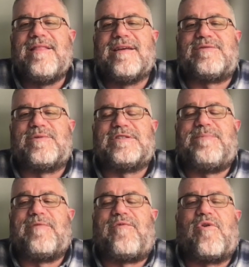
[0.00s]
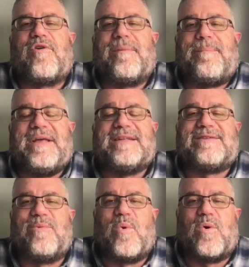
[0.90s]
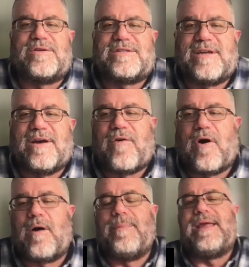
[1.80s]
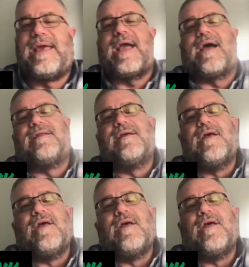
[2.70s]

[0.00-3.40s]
This was before the pizza war stuff all began.